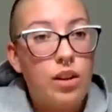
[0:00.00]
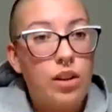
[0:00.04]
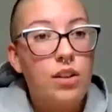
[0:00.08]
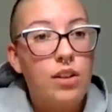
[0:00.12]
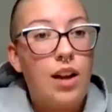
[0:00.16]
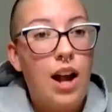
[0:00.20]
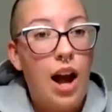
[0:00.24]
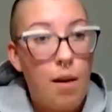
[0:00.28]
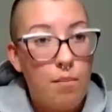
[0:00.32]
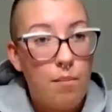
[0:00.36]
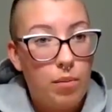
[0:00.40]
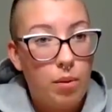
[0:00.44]

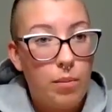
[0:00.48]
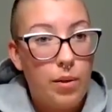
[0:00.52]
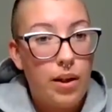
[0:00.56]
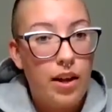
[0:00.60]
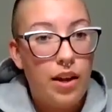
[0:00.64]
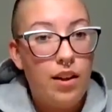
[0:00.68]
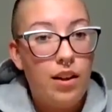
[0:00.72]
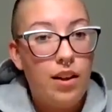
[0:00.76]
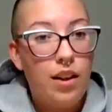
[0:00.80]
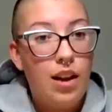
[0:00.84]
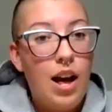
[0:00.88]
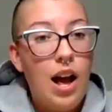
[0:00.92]

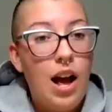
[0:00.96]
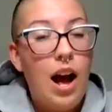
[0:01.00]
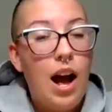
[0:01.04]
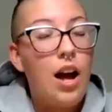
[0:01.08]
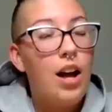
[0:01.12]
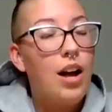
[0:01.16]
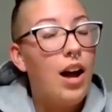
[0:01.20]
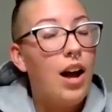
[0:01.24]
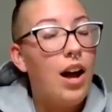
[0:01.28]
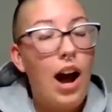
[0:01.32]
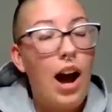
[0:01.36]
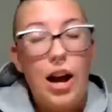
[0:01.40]
compliment.
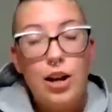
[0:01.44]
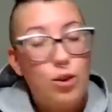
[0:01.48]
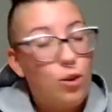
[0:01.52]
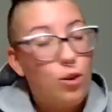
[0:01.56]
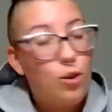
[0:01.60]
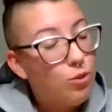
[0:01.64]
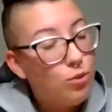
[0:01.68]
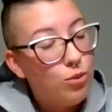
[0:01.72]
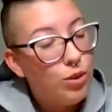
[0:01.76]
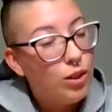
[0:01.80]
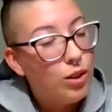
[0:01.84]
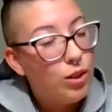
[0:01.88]
I
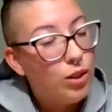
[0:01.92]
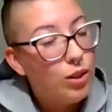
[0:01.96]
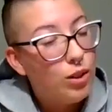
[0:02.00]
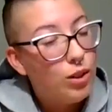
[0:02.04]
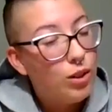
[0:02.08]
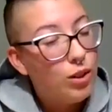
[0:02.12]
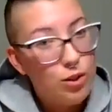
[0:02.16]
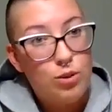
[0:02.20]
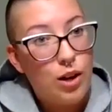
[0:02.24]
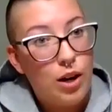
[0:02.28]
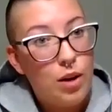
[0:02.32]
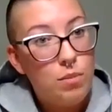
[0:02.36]
don't really
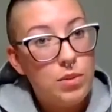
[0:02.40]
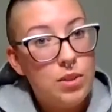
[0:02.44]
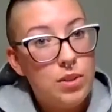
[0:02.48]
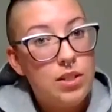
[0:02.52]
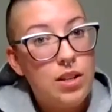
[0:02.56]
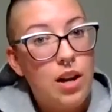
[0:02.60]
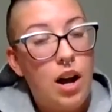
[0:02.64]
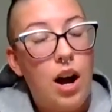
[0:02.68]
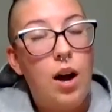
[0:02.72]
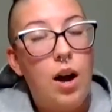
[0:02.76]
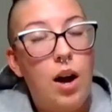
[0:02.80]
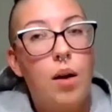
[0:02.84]
do
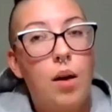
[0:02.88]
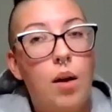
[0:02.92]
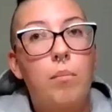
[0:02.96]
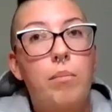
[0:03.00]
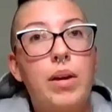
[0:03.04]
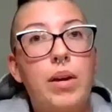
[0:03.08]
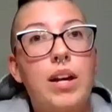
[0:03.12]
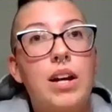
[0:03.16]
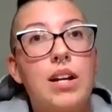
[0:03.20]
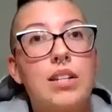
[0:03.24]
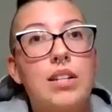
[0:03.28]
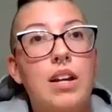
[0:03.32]
scripts
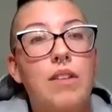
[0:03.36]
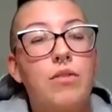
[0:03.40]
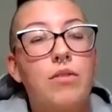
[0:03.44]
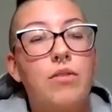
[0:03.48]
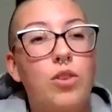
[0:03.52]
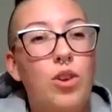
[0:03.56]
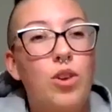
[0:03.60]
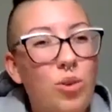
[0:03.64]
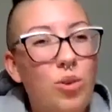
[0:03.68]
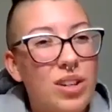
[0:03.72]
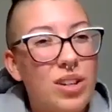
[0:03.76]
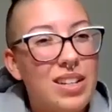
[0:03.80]
because
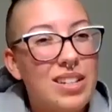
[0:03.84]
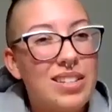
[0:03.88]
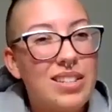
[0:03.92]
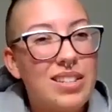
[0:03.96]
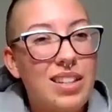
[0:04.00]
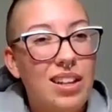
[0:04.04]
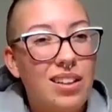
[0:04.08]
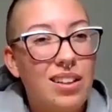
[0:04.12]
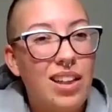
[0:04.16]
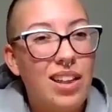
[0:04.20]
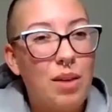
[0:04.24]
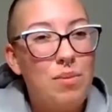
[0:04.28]
I've
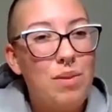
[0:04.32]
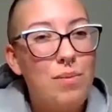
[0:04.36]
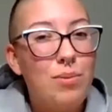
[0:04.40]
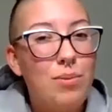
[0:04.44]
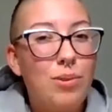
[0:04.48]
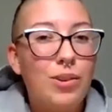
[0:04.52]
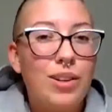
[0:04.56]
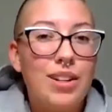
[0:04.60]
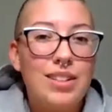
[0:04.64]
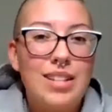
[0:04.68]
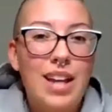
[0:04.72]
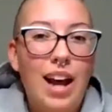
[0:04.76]
noticed that like
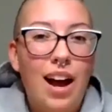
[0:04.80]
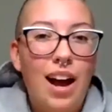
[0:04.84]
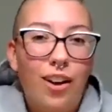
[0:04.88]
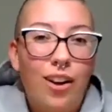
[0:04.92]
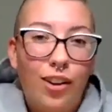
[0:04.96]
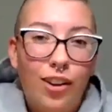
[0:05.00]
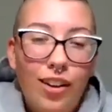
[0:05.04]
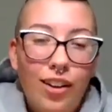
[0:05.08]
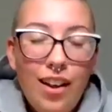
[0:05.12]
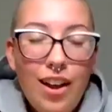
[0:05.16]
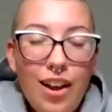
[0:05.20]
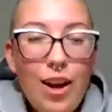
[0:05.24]
people can
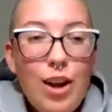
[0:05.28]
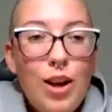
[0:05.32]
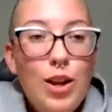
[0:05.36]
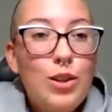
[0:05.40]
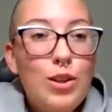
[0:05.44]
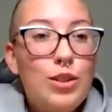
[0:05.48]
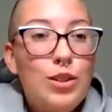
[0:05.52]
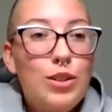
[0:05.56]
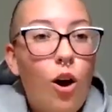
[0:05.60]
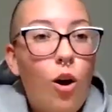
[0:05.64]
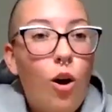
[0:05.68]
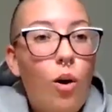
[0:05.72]
tell.
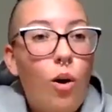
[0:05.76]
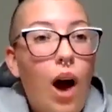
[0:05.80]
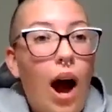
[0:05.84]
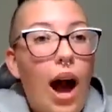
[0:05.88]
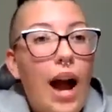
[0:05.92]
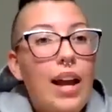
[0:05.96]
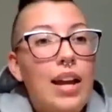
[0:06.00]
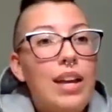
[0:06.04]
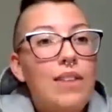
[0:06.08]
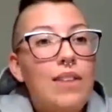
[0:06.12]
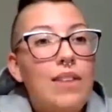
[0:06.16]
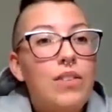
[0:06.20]
So
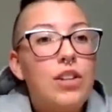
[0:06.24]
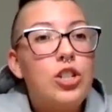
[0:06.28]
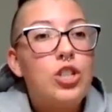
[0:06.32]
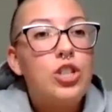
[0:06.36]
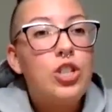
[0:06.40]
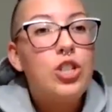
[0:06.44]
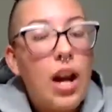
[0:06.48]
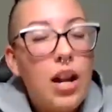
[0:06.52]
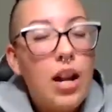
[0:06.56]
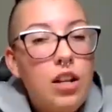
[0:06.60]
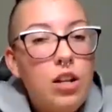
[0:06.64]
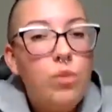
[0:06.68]
I give a
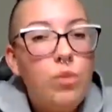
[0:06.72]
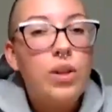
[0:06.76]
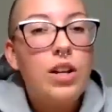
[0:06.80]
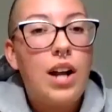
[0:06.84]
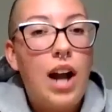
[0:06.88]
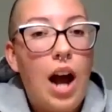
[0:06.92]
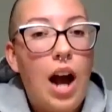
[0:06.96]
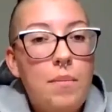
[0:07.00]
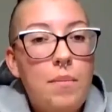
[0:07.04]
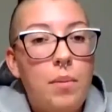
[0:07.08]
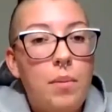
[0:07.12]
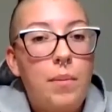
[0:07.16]
genuine
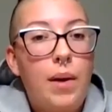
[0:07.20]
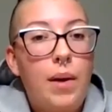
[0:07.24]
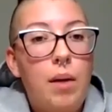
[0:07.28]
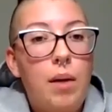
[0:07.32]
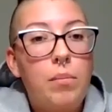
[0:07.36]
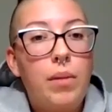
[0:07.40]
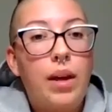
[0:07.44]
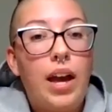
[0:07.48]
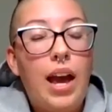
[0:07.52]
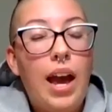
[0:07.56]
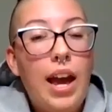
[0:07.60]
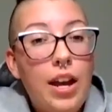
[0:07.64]
compliment.
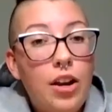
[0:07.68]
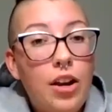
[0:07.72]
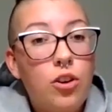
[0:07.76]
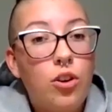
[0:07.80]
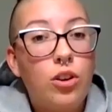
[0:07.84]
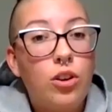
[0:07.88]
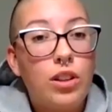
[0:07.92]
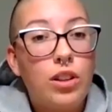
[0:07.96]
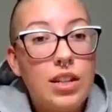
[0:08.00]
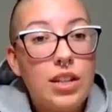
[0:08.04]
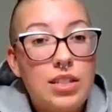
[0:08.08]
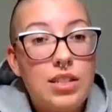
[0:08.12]
I'm like, hey
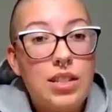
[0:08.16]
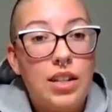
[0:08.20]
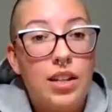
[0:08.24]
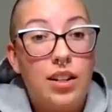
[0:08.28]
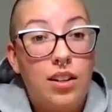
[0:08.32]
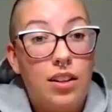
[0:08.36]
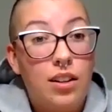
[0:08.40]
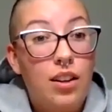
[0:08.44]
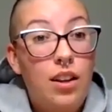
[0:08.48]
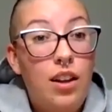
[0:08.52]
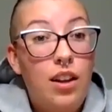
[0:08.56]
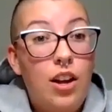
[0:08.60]
girl,
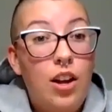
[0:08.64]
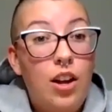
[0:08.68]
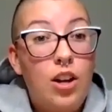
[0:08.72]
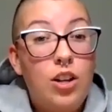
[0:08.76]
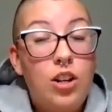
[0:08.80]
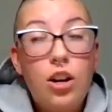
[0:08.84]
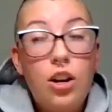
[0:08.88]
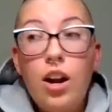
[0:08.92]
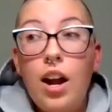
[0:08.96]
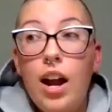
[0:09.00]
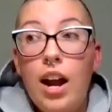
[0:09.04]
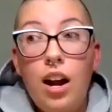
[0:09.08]
listen,
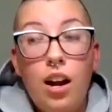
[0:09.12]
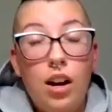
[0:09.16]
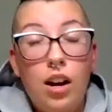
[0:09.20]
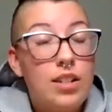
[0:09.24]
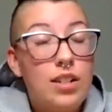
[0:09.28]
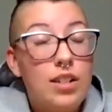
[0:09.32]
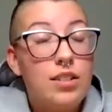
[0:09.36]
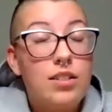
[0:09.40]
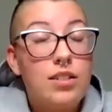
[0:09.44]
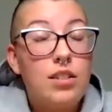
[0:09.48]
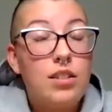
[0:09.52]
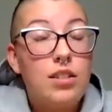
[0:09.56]
your hair
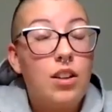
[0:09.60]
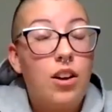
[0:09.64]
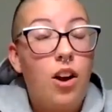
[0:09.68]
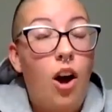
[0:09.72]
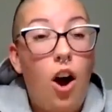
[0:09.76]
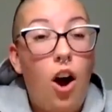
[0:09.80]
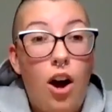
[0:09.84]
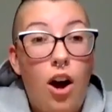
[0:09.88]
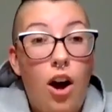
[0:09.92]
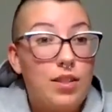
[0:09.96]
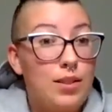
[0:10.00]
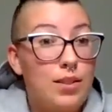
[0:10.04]
is
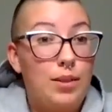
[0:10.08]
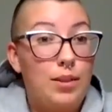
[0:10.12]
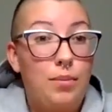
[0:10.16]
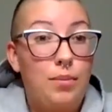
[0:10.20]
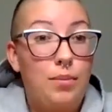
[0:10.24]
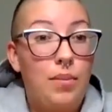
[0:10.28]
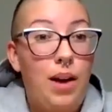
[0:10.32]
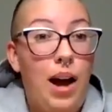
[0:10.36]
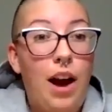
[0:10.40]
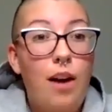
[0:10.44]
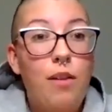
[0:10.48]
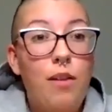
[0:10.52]

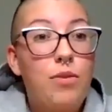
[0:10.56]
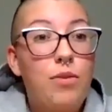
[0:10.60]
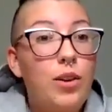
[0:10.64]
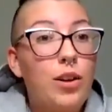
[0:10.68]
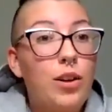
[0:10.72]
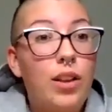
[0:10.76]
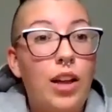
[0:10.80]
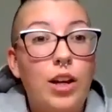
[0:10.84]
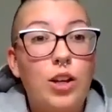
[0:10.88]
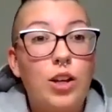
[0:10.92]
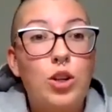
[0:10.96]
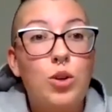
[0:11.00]
awesome. I
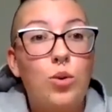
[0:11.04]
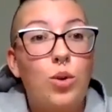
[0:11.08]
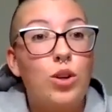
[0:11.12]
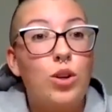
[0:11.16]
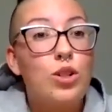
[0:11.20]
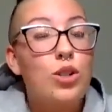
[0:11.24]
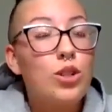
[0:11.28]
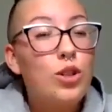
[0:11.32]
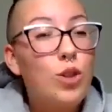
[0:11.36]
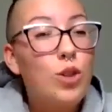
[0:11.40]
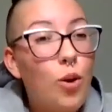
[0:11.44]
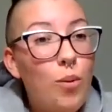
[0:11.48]
feel like you are
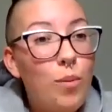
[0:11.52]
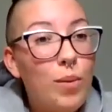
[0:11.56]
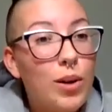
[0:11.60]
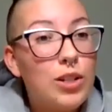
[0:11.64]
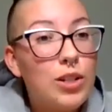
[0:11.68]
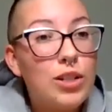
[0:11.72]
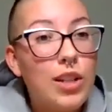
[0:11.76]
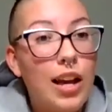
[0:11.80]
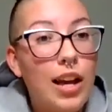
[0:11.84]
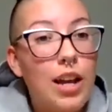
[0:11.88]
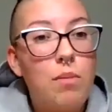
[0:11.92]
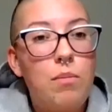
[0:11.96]
so
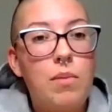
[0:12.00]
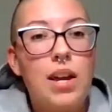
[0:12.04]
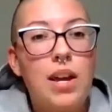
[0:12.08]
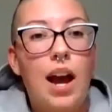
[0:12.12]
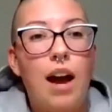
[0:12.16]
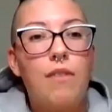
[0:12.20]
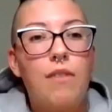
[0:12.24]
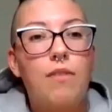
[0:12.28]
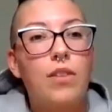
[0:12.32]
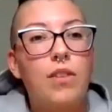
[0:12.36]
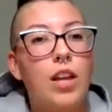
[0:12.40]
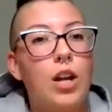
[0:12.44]
much like me.
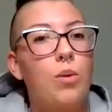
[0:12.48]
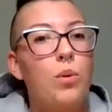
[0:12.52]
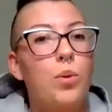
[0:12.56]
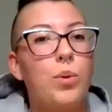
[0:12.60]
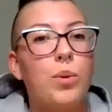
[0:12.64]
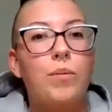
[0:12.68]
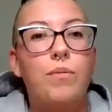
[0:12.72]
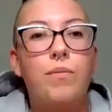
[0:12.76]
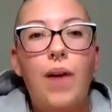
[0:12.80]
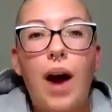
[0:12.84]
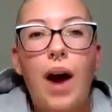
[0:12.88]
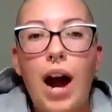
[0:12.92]
I feel like we
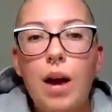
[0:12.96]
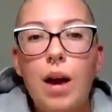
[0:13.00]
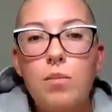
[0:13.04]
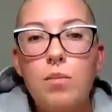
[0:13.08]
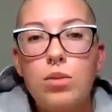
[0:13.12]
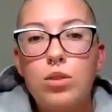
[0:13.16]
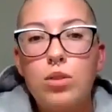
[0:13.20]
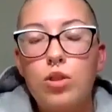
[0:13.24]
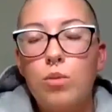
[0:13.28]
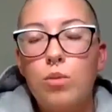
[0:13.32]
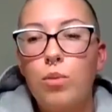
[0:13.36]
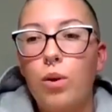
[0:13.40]
would vibe
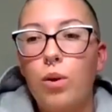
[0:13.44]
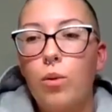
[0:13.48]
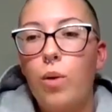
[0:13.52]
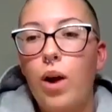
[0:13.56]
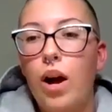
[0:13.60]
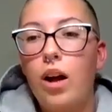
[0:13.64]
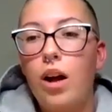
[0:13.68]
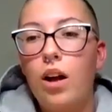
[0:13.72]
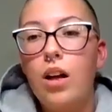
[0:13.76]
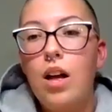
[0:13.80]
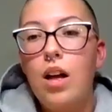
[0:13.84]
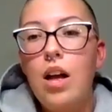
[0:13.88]
super
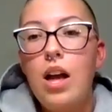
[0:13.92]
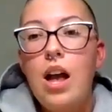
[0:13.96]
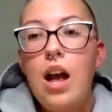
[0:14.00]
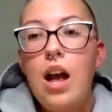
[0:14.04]
well.